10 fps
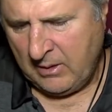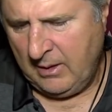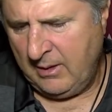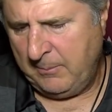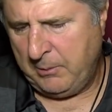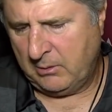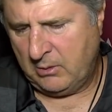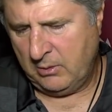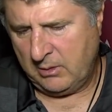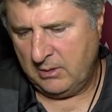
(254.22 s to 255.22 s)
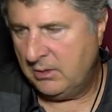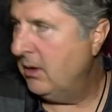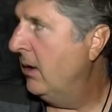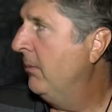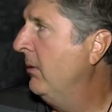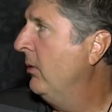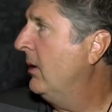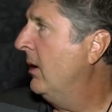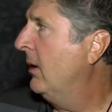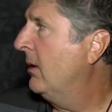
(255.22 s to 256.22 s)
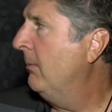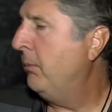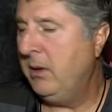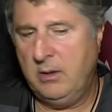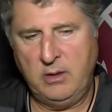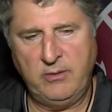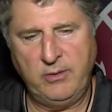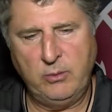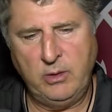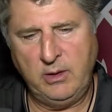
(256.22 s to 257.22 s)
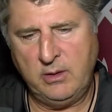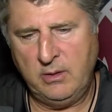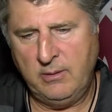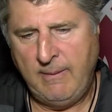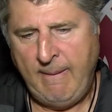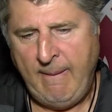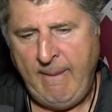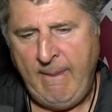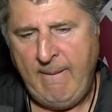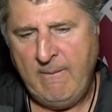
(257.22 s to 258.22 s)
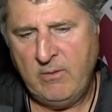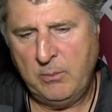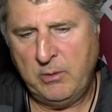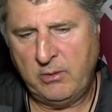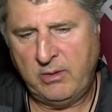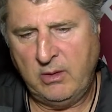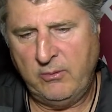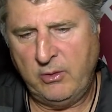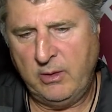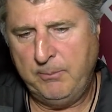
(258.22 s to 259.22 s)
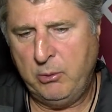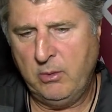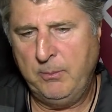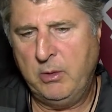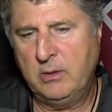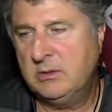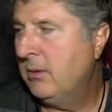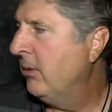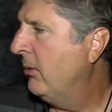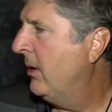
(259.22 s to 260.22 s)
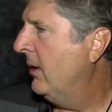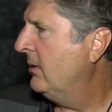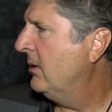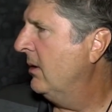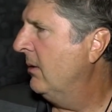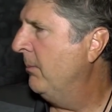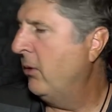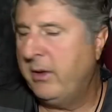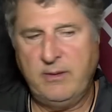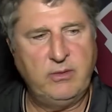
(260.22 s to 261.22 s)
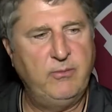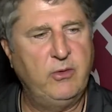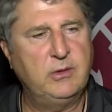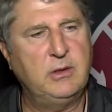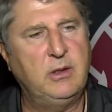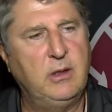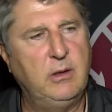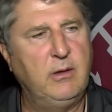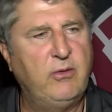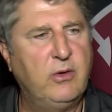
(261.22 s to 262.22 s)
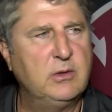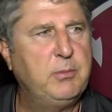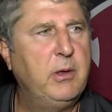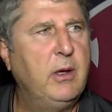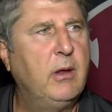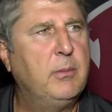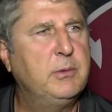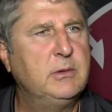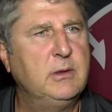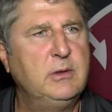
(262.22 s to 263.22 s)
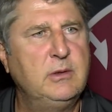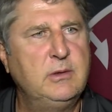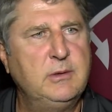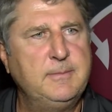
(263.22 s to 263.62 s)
Yeah, they both do a good job, and we kind of competed every week, and they're both very important parts of the rotation, and both have some versatility as far as playing other positions.